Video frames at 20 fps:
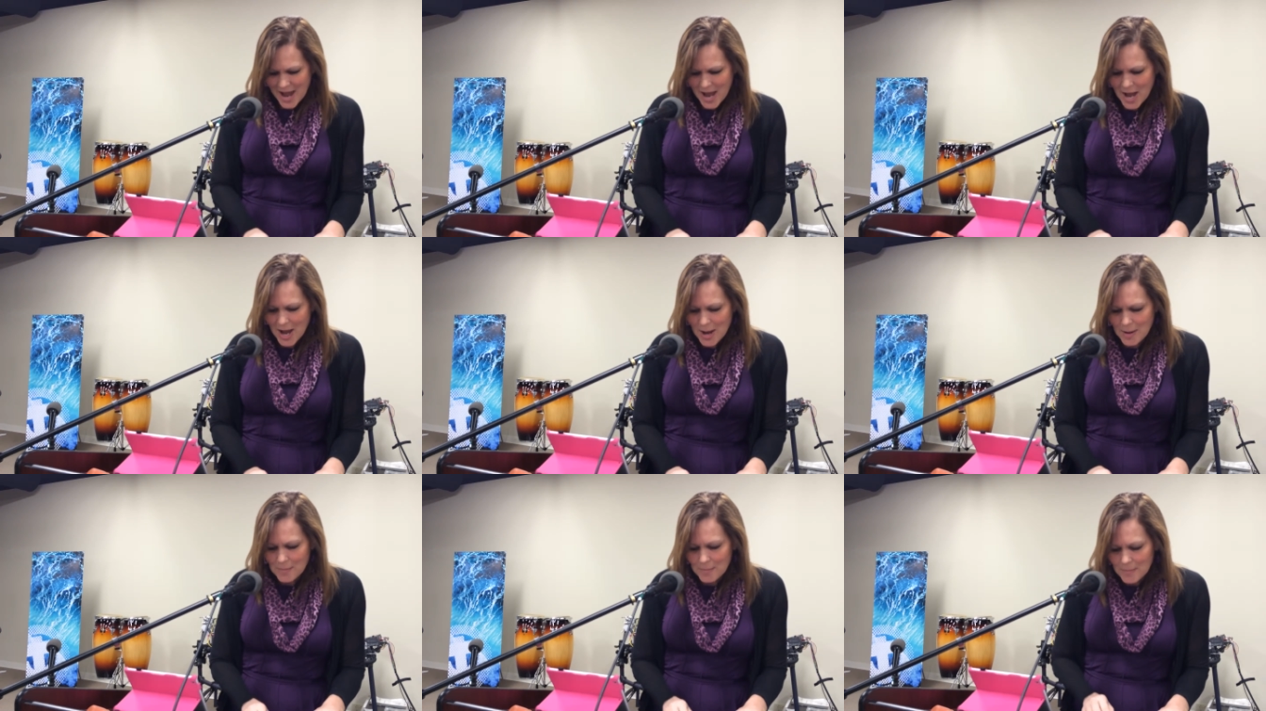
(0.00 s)

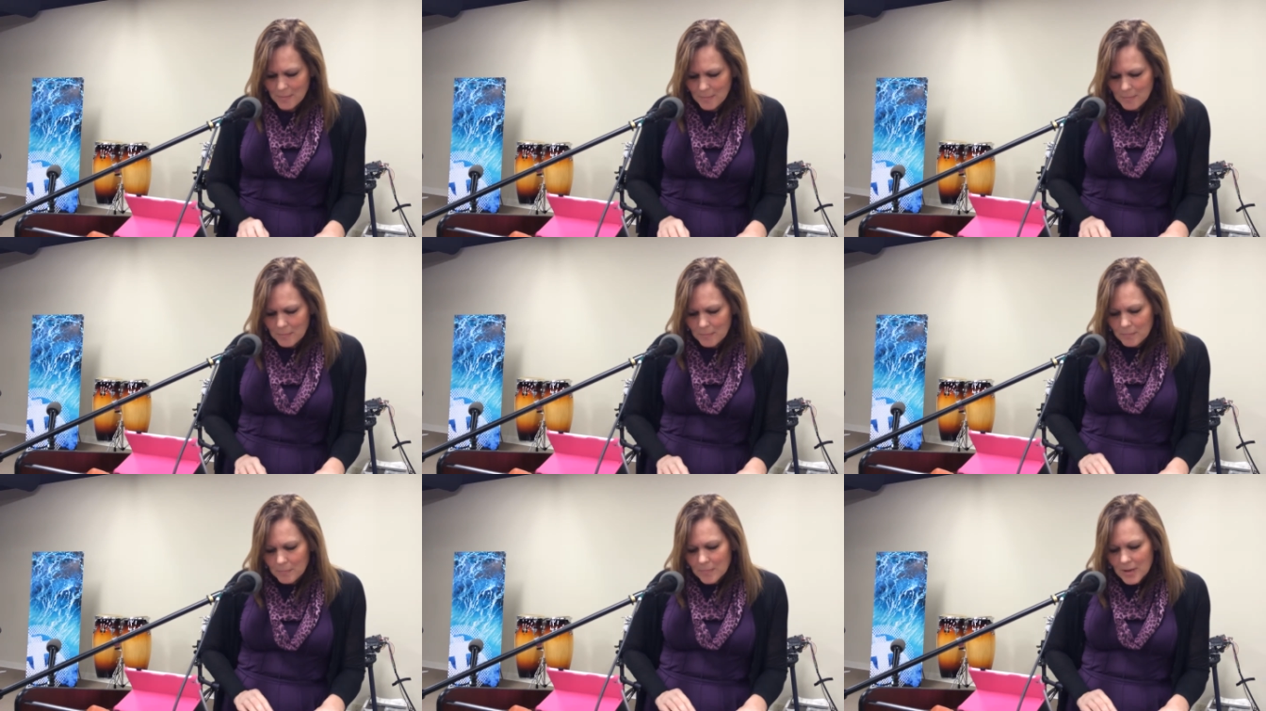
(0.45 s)

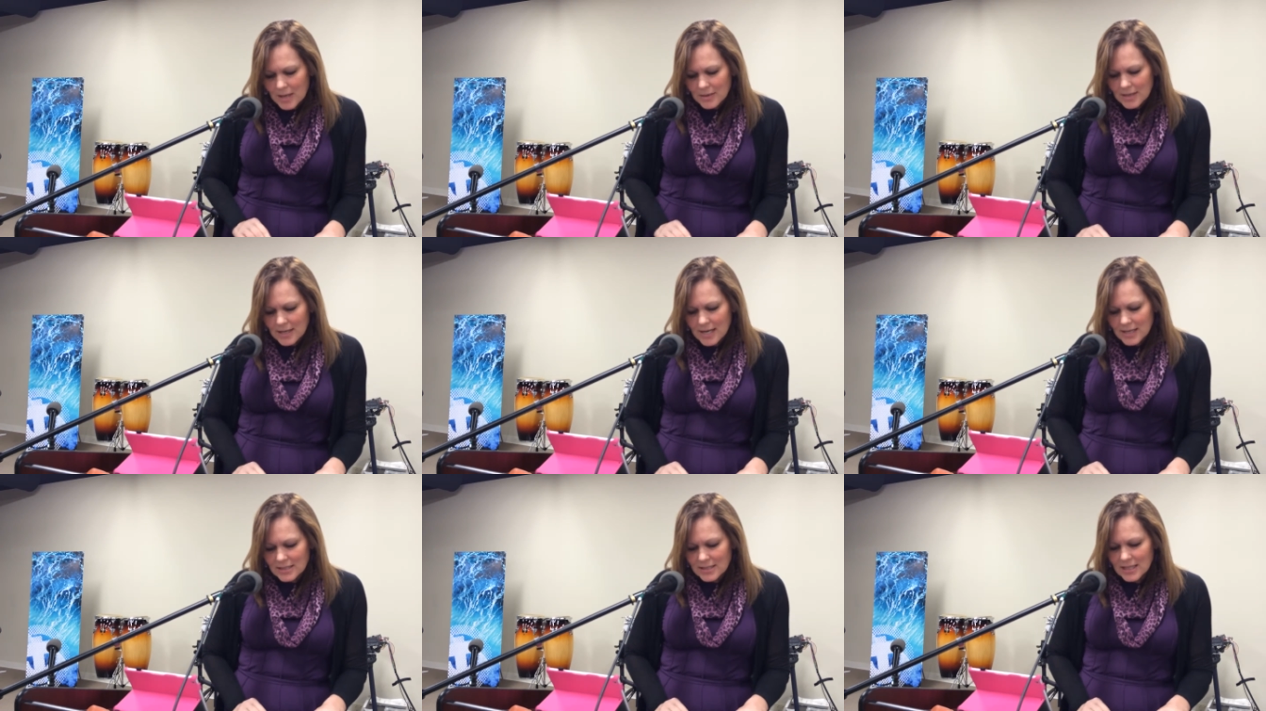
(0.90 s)
Um, and
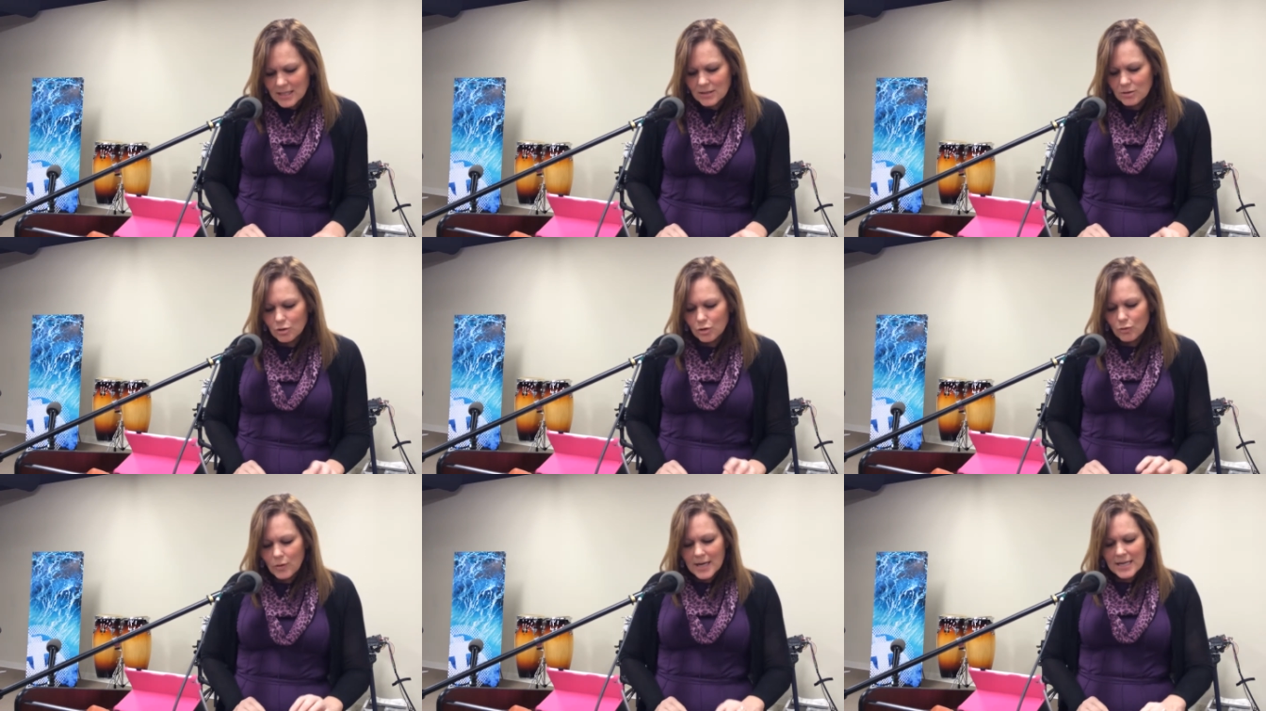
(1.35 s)
the next
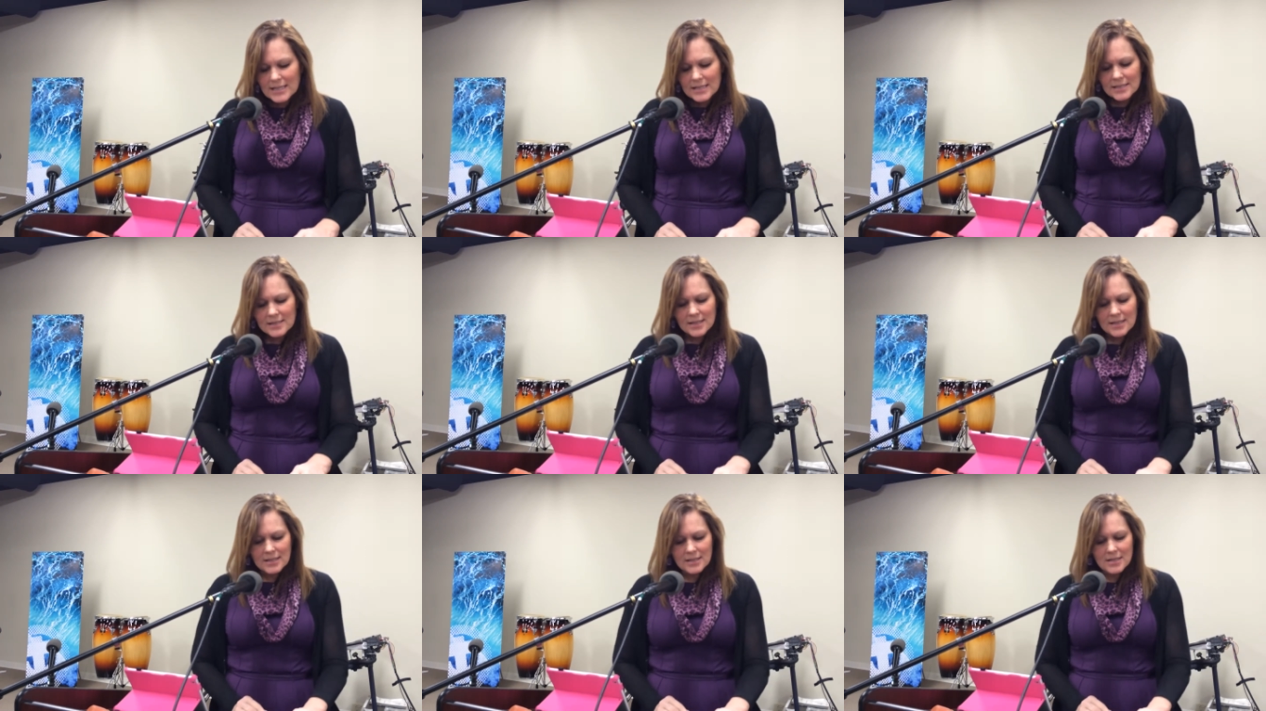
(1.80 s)
thing,
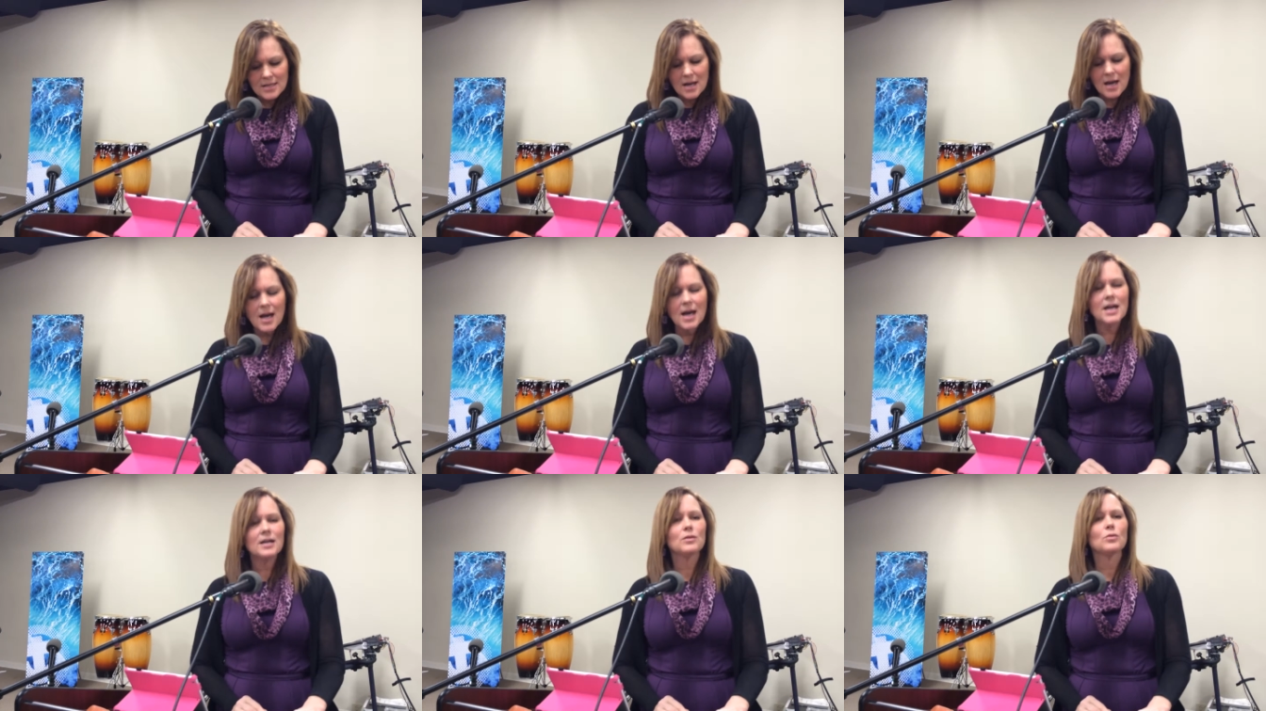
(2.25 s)
grace is
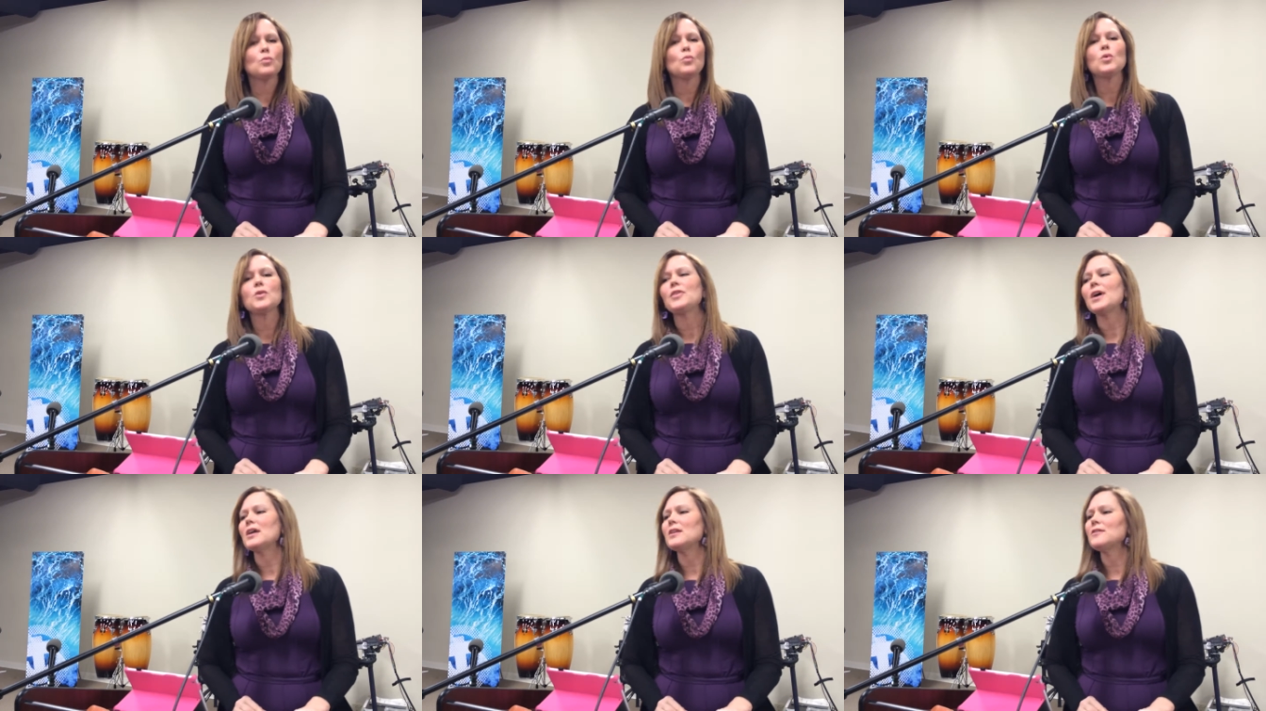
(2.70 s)
not
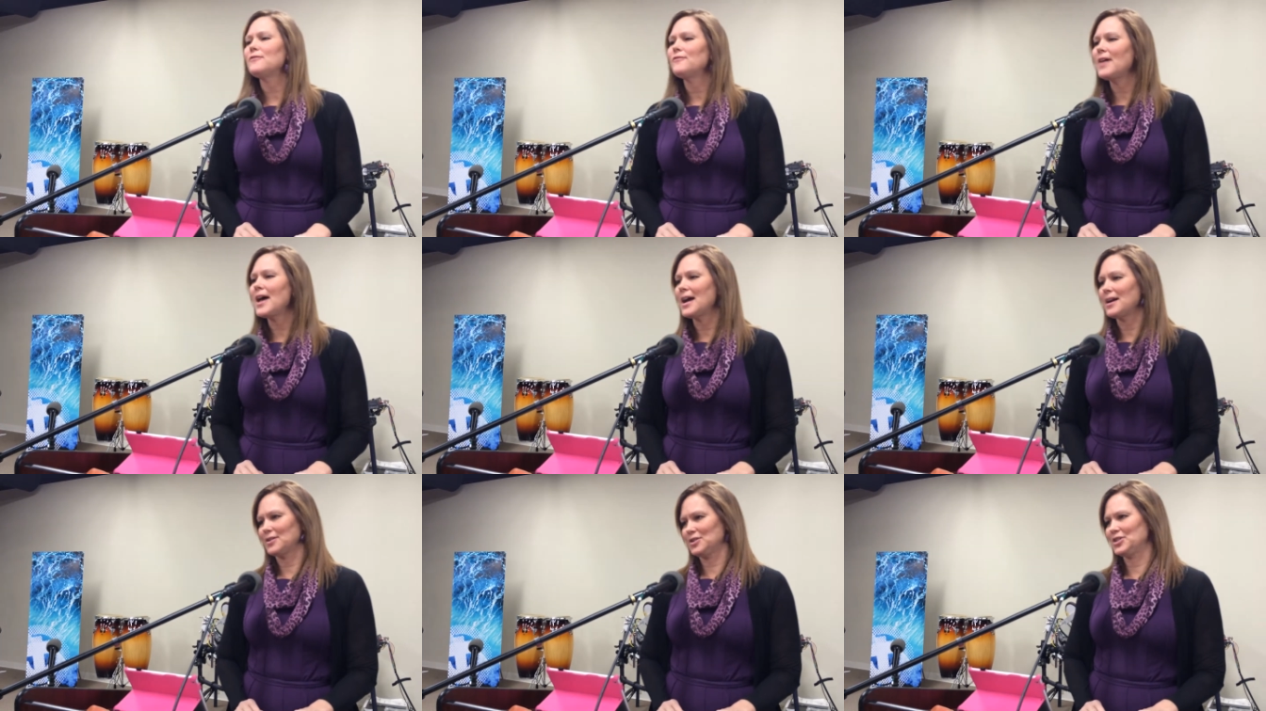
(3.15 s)
without
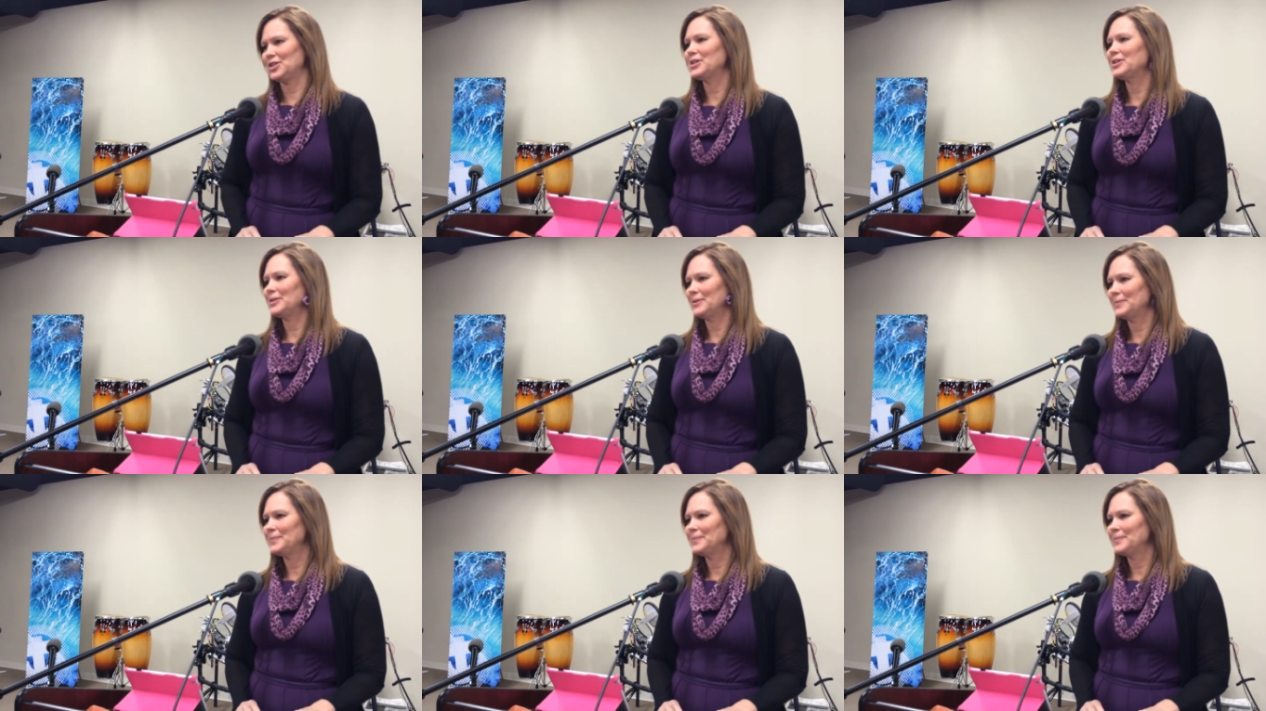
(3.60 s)
effect.